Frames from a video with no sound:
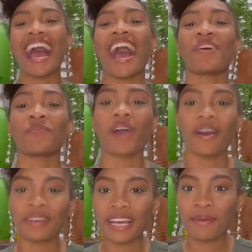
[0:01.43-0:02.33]

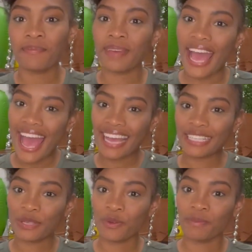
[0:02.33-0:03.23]
Welcome back
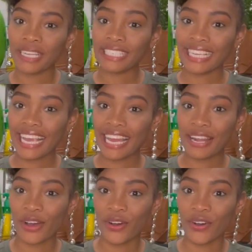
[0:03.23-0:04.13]
to my
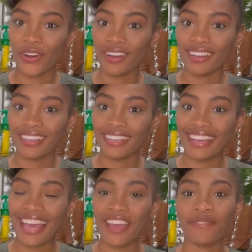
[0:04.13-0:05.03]
channel.
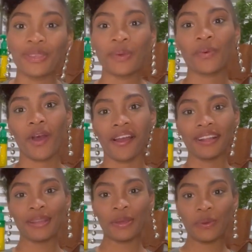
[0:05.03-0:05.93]
If you are
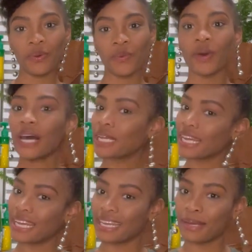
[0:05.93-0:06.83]
new,
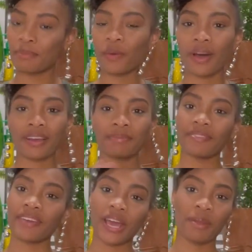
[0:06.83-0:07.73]
welcome. Welcome to
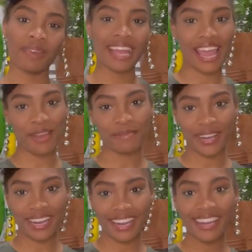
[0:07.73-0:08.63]
Vitamin
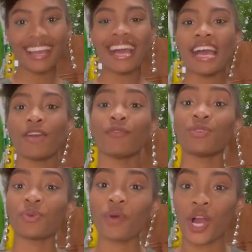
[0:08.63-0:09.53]
Amber. If
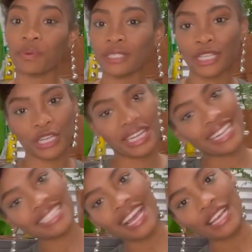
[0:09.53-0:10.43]
you are
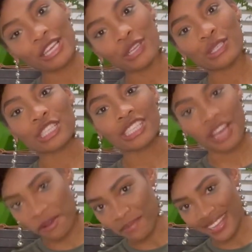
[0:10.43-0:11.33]
returning, thank you
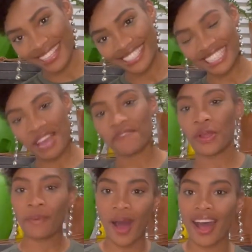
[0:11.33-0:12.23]
so much for
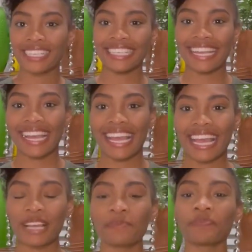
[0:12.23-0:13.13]

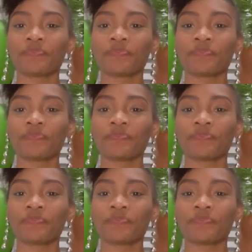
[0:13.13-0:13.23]
watching.